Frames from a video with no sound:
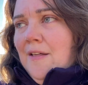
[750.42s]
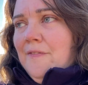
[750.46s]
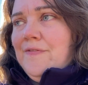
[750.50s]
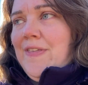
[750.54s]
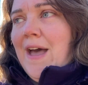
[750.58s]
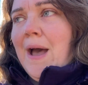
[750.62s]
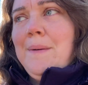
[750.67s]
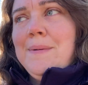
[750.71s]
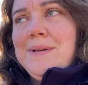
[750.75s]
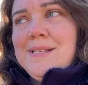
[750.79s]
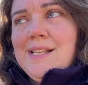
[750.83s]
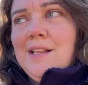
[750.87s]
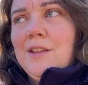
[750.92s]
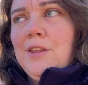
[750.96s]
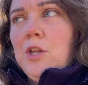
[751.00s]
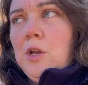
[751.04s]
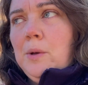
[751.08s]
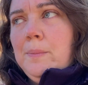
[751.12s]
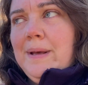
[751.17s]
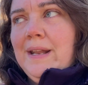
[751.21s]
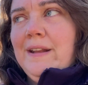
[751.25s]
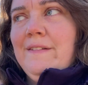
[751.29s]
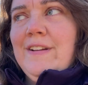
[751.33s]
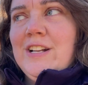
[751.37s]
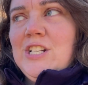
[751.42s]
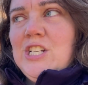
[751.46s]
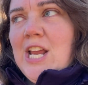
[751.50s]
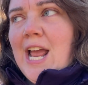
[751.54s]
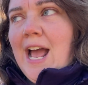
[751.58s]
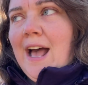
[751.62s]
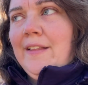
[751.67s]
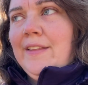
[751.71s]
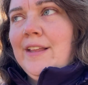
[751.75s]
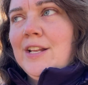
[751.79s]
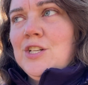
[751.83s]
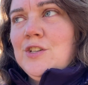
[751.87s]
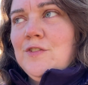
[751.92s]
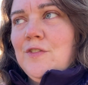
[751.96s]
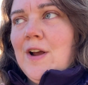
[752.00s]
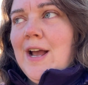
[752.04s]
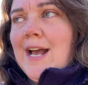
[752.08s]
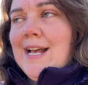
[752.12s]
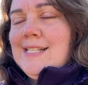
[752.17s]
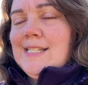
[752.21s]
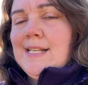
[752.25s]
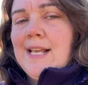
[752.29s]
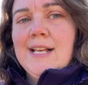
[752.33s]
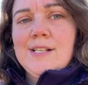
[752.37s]
that was a little bit of a challenge for
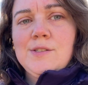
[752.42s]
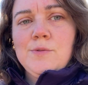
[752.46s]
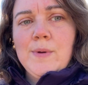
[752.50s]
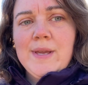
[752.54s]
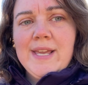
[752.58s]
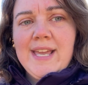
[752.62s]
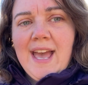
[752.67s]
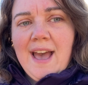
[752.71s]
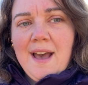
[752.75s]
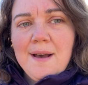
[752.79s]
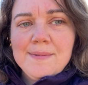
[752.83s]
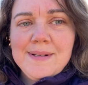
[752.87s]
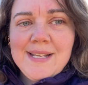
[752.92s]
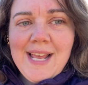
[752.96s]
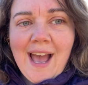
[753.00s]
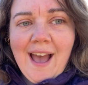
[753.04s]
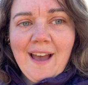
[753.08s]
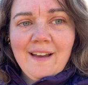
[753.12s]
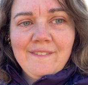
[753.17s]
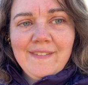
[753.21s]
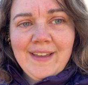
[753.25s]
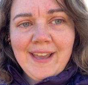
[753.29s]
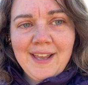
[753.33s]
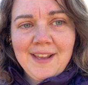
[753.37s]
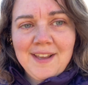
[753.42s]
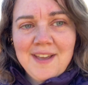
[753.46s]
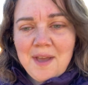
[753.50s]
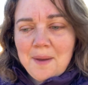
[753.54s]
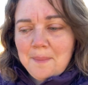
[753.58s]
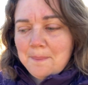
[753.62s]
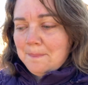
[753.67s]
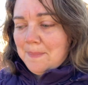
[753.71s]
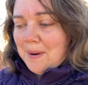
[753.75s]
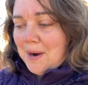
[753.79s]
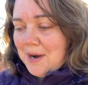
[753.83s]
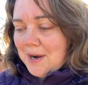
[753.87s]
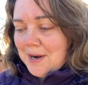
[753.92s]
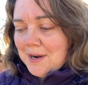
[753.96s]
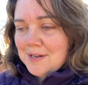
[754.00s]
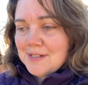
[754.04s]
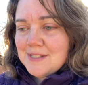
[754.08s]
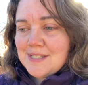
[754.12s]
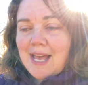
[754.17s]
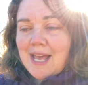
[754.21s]
us because we kept having birds